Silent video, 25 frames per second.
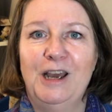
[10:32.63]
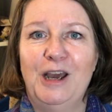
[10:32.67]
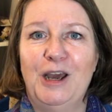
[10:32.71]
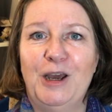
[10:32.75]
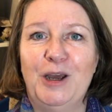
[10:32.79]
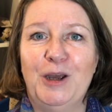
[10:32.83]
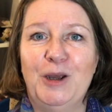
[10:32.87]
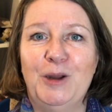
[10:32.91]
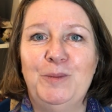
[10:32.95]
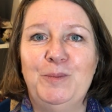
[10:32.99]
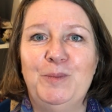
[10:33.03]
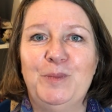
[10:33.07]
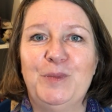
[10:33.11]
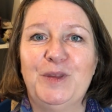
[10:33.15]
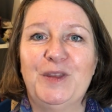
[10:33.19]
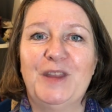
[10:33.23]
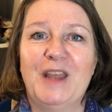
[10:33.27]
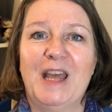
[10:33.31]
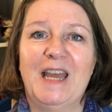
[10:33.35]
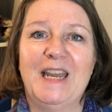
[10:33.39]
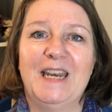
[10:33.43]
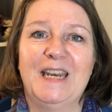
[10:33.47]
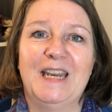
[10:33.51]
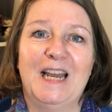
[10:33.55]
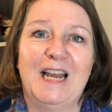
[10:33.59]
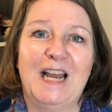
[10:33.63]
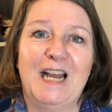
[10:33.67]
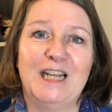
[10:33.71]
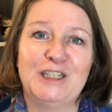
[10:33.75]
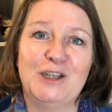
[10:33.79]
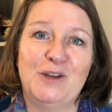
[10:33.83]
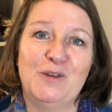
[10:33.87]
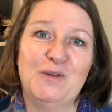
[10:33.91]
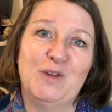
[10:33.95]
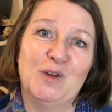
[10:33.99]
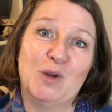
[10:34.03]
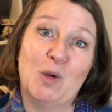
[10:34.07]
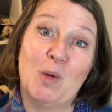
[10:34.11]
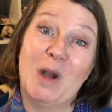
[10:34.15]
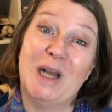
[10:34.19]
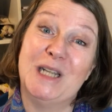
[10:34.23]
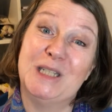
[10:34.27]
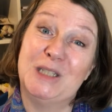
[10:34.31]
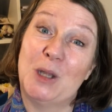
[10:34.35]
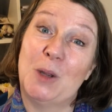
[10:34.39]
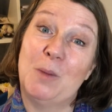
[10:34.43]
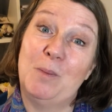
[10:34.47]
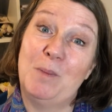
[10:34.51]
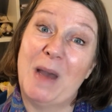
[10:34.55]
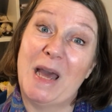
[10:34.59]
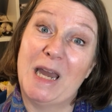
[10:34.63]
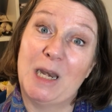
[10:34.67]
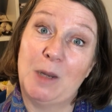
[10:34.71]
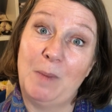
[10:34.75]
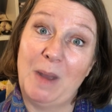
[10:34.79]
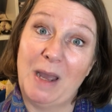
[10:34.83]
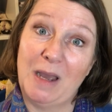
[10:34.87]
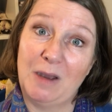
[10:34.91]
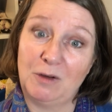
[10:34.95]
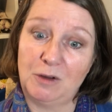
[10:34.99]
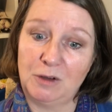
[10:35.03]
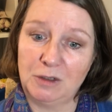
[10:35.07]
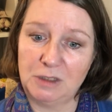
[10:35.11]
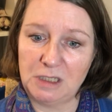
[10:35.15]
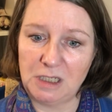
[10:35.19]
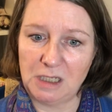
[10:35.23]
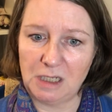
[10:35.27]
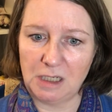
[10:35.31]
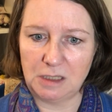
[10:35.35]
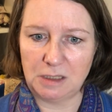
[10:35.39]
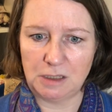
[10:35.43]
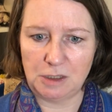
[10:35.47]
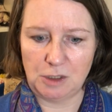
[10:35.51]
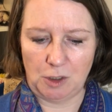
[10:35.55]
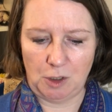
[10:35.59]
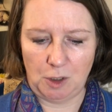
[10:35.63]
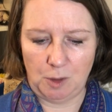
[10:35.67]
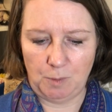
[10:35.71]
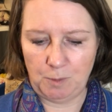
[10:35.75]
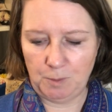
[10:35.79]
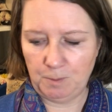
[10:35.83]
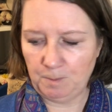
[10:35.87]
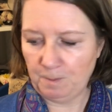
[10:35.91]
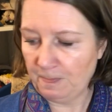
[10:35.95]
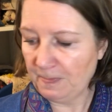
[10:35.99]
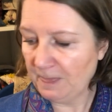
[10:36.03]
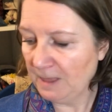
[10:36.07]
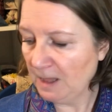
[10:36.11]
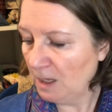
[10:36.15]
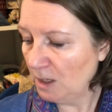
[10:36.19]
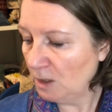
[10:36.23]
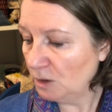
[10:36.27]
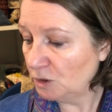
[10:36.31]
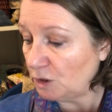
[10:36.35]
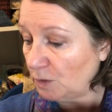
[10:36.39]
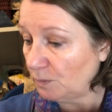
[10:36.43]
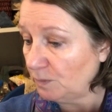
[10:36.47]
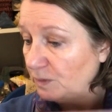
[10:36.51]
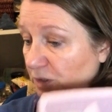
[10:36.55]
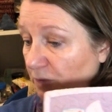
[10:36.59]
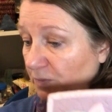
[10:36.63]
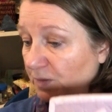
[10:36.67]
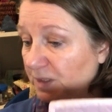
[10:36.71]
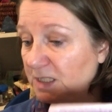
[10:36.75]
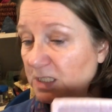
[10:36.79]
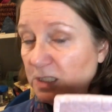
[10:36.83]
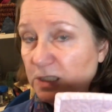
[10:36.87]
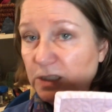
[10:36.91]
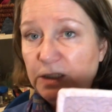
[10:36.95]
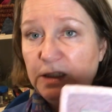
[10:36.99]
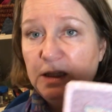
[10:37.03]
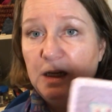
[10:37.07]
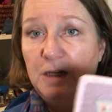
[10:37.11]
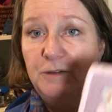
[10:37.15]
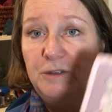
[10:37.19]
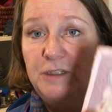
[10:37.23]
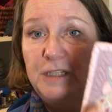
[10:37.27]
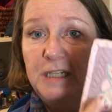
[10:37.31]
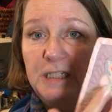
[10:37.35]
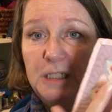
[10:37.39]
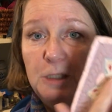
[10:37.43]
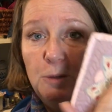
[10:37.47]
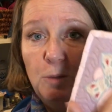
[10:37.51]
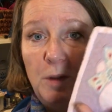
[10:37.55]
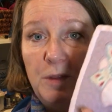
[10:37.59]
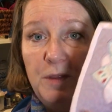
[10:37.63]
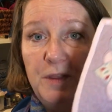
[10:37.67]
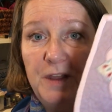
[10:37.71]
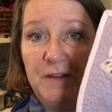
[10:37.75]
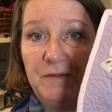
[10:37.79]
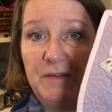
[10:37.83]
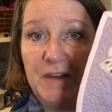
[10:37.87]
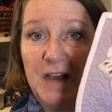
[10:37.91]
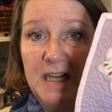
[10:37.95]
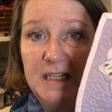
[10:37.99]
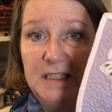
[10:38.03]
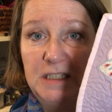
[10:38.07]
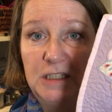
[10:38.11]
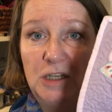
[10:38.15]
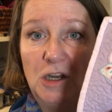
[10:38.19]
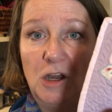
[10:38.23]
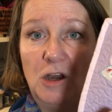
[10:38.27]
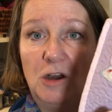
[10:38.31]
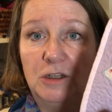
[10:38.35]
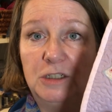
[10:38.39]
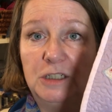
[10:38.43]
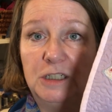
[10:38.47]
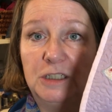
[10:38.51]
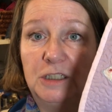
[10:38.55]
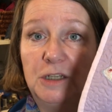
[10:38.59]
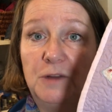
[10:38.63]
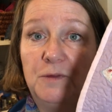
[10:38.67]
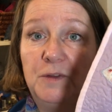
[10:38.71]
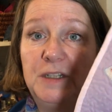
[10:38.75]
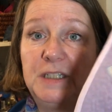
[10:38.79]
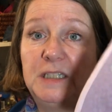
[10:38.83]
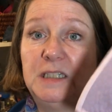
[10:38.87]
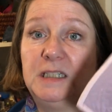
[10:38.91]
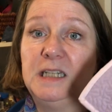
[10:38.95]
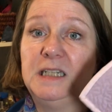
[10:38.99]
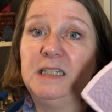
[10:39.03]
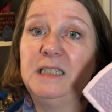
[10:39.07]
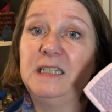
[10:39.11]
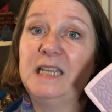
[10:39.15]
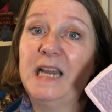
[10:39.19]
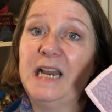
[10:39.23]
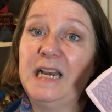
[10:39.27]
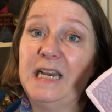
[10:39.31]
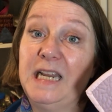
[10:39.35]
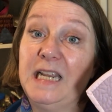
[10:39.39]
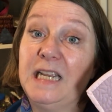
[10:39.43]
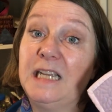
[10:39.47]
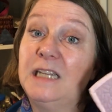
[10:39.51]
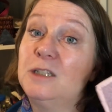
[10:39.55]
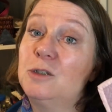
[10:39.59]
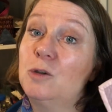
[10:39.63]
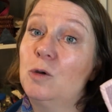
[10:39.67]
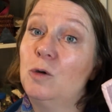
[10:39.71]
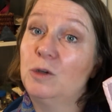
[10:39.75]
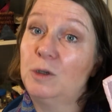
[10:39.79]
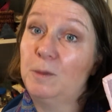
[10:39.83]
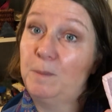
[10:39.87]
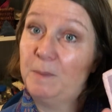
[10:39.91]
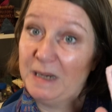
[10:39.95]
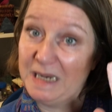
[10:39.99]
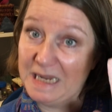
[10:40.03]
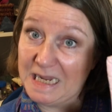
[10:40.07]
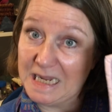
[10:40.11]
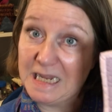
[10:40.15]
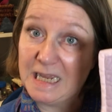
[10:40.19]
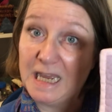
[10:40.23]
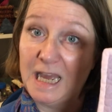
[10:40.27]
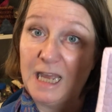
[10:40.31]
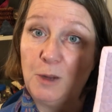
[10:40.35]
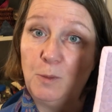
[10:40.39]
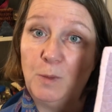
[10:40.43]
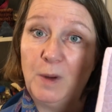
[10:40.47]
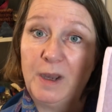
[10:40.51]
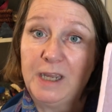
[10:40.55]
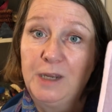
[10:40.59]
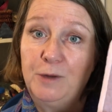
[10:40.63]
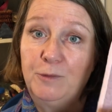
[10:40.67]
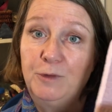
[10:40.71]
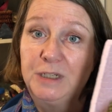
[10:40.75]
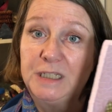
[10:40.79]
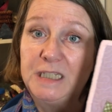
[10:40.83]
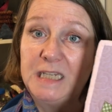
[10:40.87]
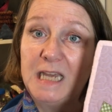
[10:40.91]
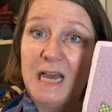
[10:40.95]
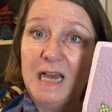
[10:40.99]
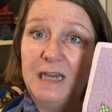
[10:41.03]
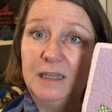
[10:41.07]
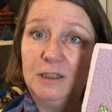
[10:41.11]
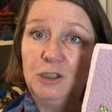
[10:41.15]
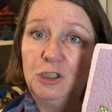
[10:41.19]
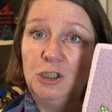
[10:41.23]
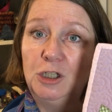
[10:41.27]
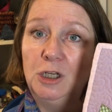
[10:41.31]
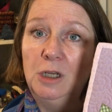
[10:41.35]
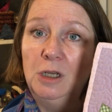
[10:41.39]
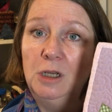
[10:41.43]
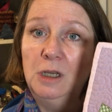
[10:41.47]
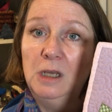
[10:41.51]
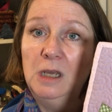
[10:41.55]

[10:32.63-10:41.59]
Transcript: then I don't feel quite so bad about cutting it up. So this is one thing that I started. So this technique is called a plique, where you attach